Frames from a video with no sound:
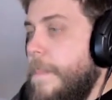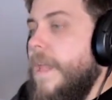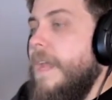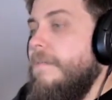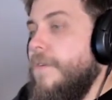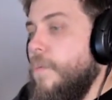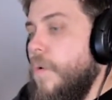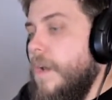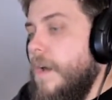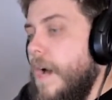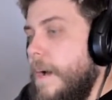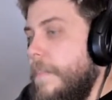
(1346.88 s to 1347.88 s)
If you want
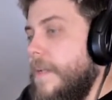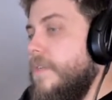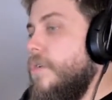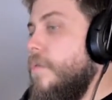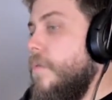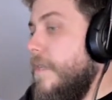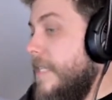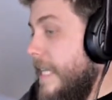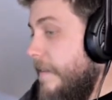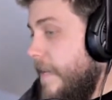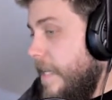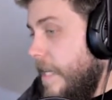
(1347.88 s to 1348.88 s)
to up it to
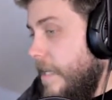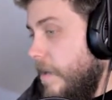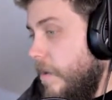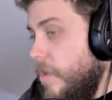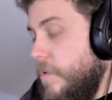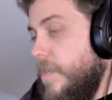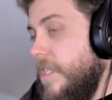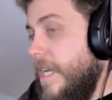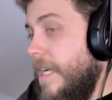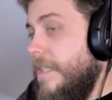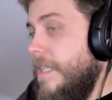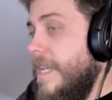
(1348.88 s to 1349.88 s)
$79, which is
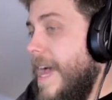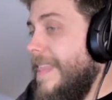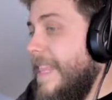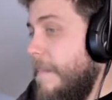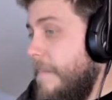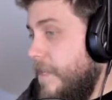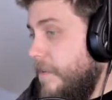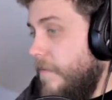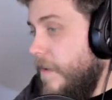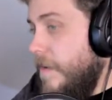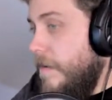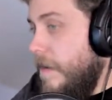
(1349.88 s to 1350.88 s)
actually not that much of
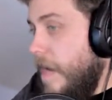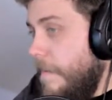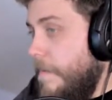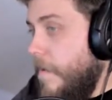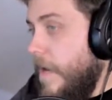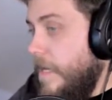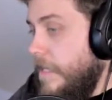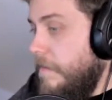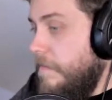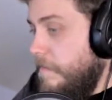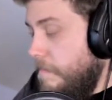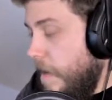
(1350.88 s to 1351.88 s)
an upgrade
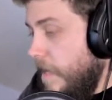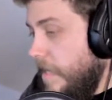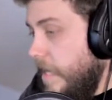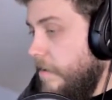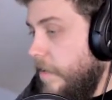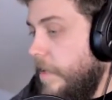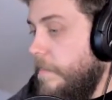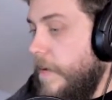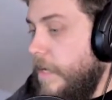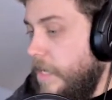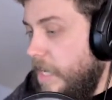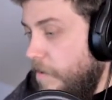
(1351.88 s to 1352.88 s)
as monetarily,
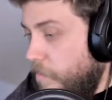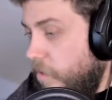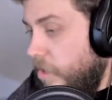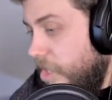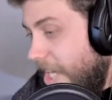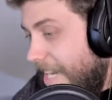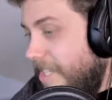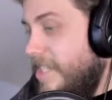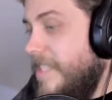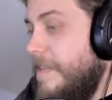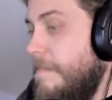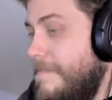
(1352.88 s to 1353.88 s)
but it will change
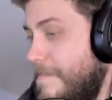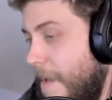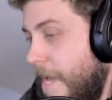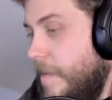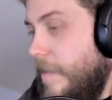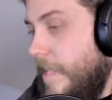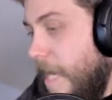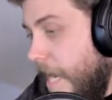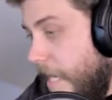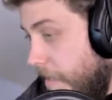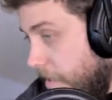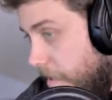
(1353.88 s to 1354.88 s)
it to metal
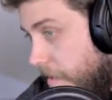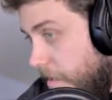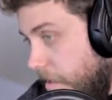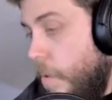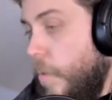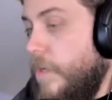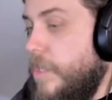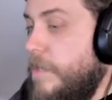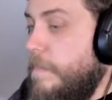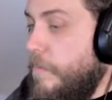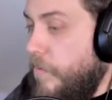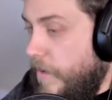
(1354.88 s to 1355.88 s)
dice, which is
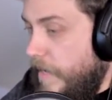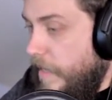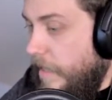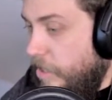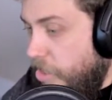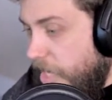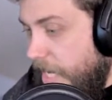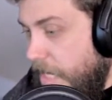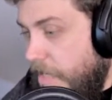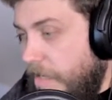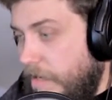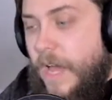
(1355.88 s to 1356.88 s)
pretty
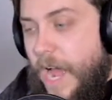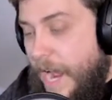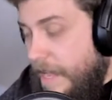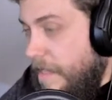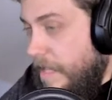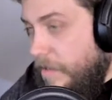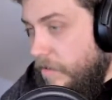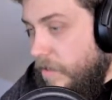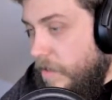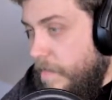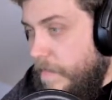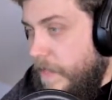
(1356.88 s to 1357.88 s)
legit. I think that's
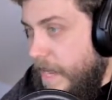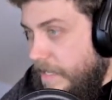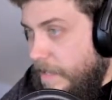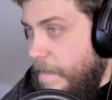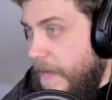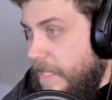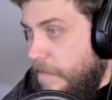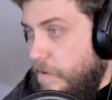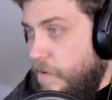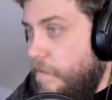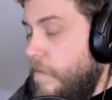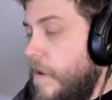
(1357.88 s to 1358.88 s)
the best
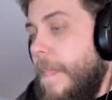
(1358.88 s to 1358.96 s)
move.